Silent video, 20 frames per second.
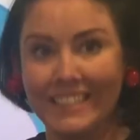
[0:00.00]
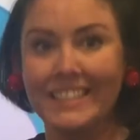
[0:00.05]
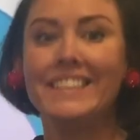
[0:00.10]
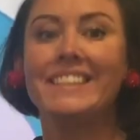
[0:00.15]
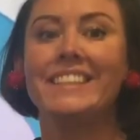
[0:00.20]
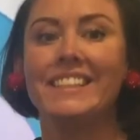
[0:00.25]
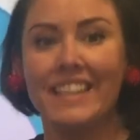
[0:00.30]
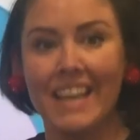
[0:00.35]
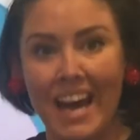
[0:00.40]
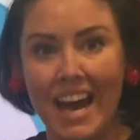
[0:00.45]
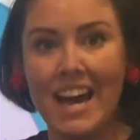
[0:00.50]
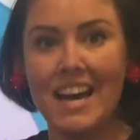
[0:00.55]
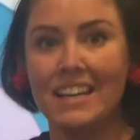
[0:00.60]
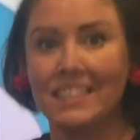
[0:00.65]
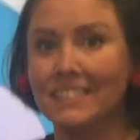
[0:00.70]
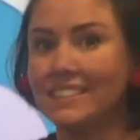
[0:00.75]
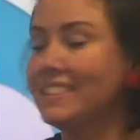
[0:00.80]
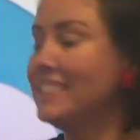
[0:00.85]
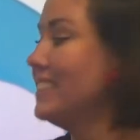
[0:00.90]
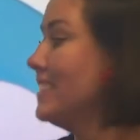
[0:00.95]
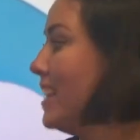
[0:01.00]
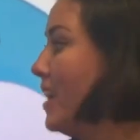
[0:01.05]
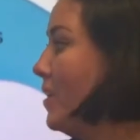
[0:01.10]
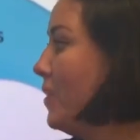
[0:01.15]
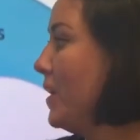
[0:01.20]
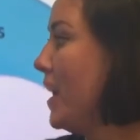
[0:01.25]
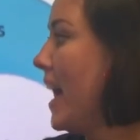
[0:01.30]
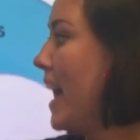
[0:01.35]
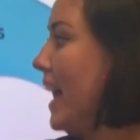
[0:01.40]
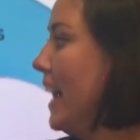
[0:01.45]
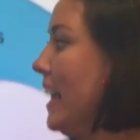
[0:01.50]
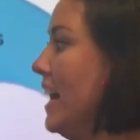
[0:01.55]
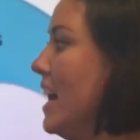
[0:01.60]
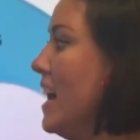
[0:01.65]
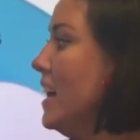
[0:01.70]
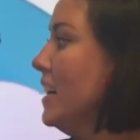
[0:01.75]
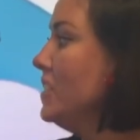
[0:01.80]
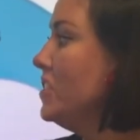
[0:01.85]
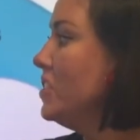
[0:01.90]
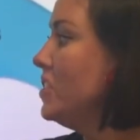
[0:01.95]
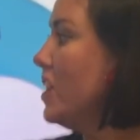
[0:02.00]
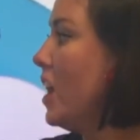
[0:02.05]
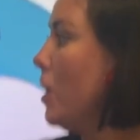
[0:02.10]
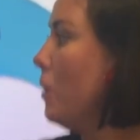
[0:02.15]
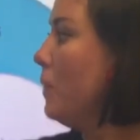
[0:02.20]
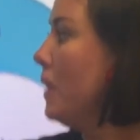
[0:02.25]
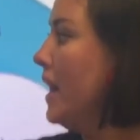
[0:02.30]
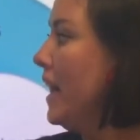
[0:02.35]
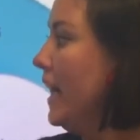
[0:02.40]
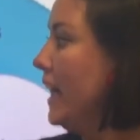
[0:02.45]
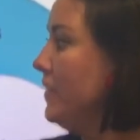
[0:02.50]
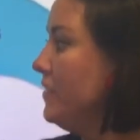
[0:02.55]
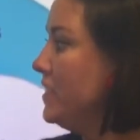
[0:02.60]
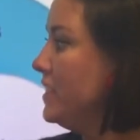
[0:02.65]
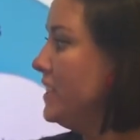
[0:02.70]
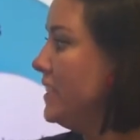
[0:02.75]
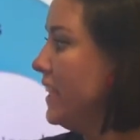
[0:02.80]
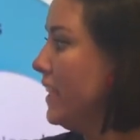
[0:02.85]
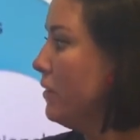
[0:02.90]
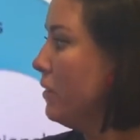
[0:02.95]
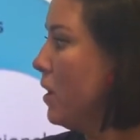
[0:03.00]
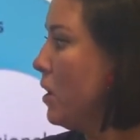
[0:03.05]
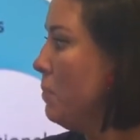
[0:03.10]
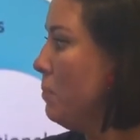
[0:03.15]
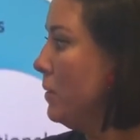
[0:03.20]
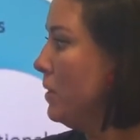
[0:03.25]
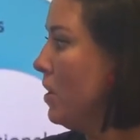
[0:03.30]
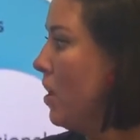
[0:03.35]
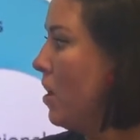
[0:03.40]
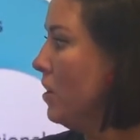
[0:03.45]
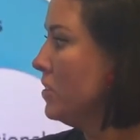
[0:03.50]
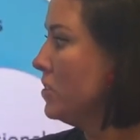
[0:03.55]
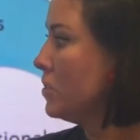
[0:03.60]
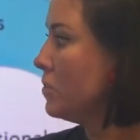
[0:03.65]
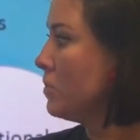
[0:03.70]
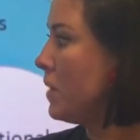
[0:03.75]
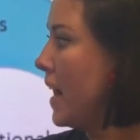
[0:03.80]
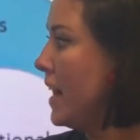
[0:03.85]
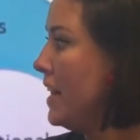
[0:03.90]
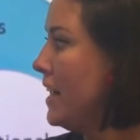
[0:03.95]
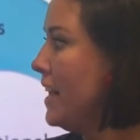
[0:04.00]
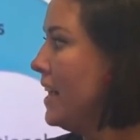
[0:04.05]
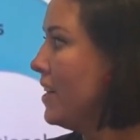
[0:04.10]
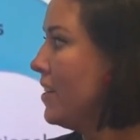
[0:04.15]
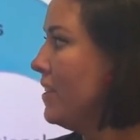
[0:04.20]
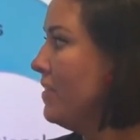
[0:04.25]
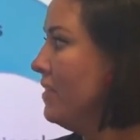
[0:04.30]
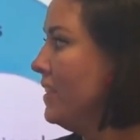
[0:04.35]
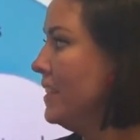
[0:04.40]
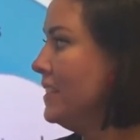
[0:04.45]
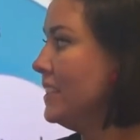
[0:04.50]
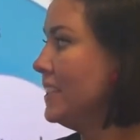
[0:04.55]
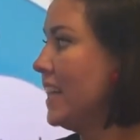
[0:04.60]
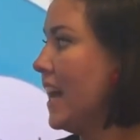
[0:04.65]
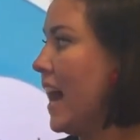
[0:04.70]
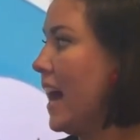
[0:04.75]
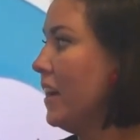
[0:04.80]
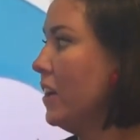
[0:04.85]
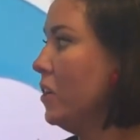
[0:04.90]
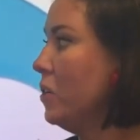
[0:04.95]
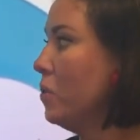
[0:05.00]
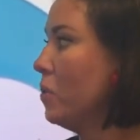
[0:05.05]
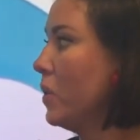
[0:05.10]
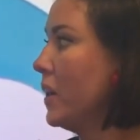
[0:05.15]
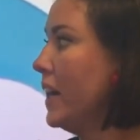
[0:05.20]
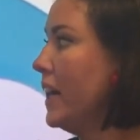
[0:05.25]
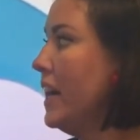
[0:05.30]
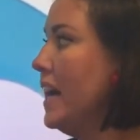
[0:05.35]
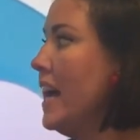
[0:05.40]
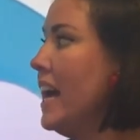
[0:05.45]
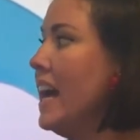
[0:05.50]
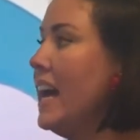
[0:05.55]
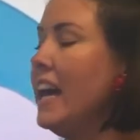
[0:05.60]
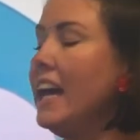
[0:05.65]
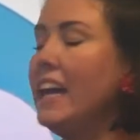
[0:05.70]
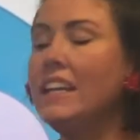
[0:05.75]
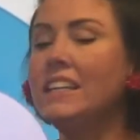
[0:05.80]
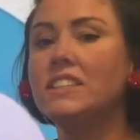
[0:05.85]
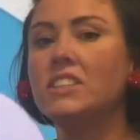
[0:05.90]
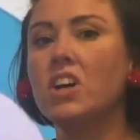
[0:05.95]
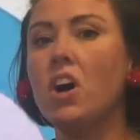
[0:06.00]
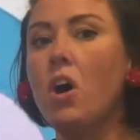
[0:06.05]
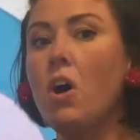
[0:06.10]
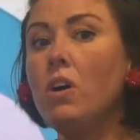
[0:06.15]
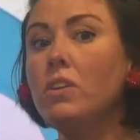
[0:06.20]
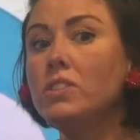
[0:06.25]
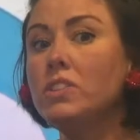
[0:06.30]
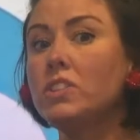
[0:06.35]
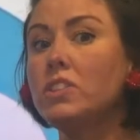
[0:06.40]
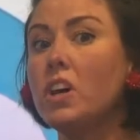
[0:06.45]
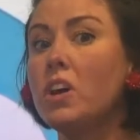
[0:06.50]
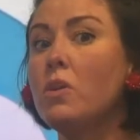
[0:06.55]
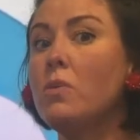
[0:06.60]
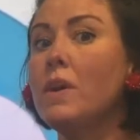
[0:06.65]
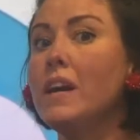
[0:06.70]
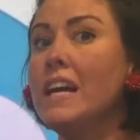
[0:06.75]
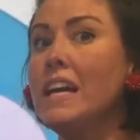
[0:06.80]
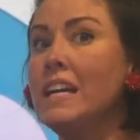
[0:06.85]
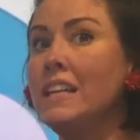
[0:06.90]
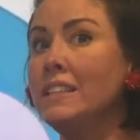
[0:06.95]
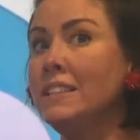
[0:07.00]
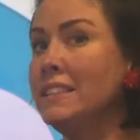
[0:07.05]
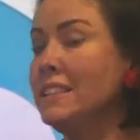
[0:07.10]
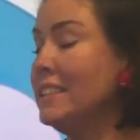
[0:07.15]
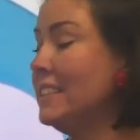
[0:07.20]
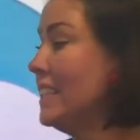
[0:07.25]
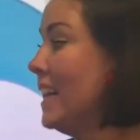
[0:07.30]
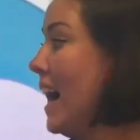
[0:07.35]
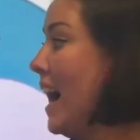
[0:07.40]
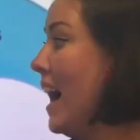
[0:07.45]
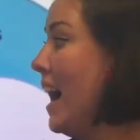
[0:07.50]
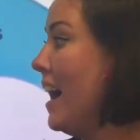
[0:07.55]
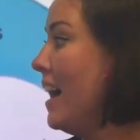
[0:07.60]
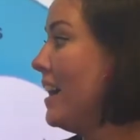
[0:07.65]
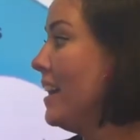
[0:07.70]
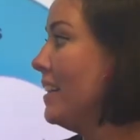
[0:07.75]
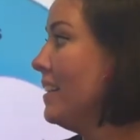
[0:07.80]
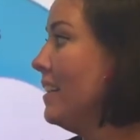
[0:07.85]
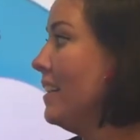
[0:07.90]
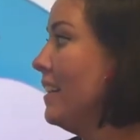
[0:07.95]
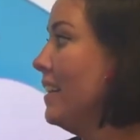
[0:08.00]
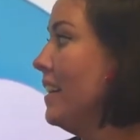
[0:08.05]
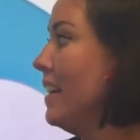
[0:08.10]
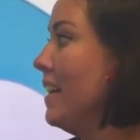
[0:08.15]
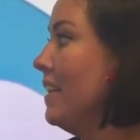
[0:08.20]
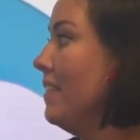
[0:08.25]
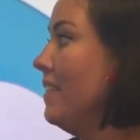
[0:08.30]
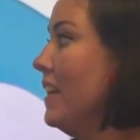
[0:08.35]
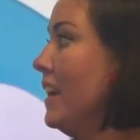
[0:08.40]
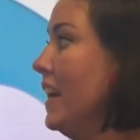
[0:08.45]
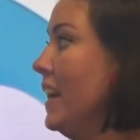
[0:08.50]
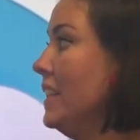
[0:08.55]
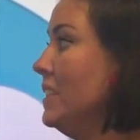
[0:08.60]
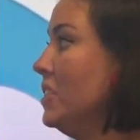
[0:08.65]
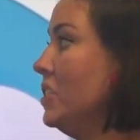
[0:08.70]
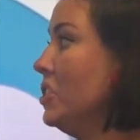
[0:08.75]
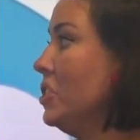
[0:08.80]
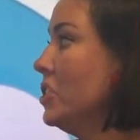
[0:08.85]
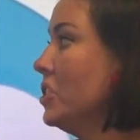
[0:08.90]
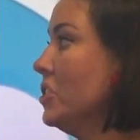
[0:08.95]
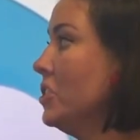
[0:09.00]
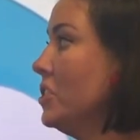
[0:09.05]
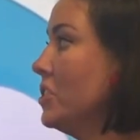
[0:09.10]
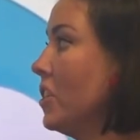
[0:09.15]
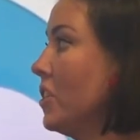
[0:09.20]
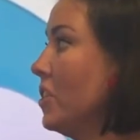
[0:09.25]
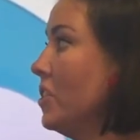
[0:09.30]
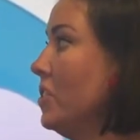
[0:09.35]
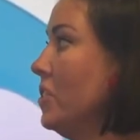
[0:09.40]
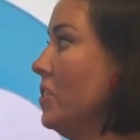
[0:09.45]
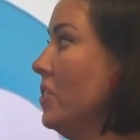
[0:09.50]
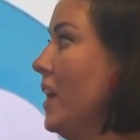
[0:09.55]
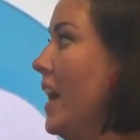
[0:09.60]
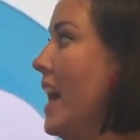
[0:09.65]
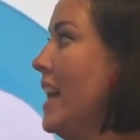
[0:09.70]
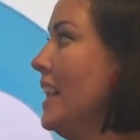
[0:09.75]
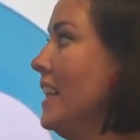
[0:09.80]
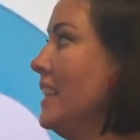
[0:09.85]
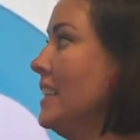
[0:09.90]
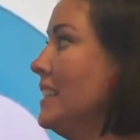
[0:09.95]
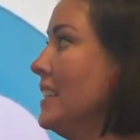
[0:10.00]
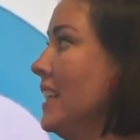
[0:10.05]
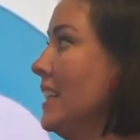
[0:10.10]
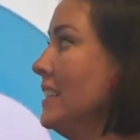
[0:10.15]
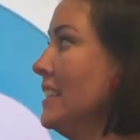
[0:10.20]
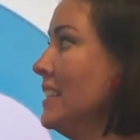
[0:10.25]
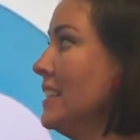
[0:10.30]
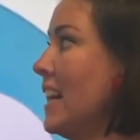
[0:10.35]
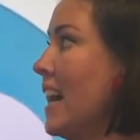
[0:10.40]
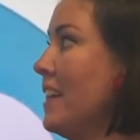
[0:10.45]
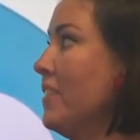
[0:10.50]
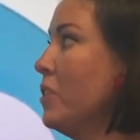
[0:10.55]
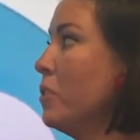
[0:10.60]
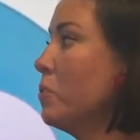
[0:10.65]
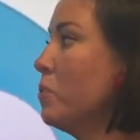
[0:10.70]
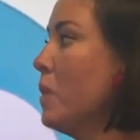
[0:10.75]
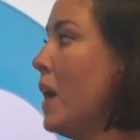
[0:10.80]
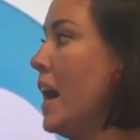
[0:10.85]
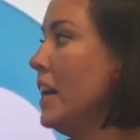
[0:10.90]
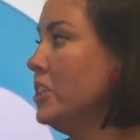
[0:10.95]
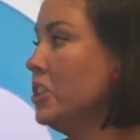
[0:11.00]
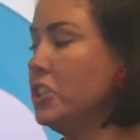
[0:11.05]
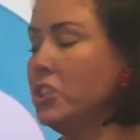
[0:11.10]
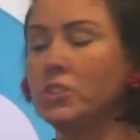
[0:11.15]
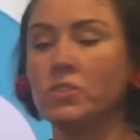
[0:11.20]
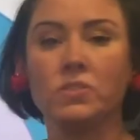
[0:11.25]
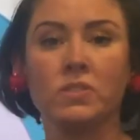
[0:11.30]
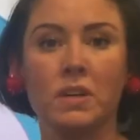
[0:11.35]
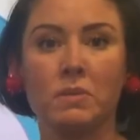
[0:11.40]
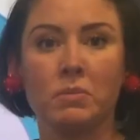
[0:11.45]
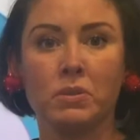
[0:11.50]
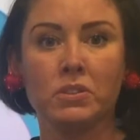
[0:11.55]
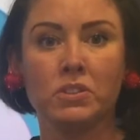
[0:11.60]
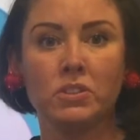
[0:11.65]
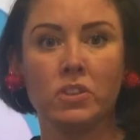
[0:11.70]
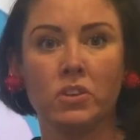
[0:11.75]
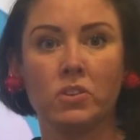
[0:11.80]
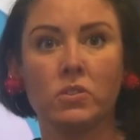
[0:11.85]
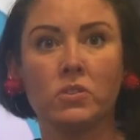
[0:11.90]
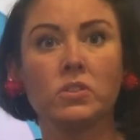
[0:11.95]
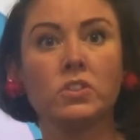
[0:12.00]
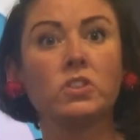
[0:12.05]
Yes, okay. So if 0 belongs right here in this category, it is also inside the integer circle and it is inside the rational number circle.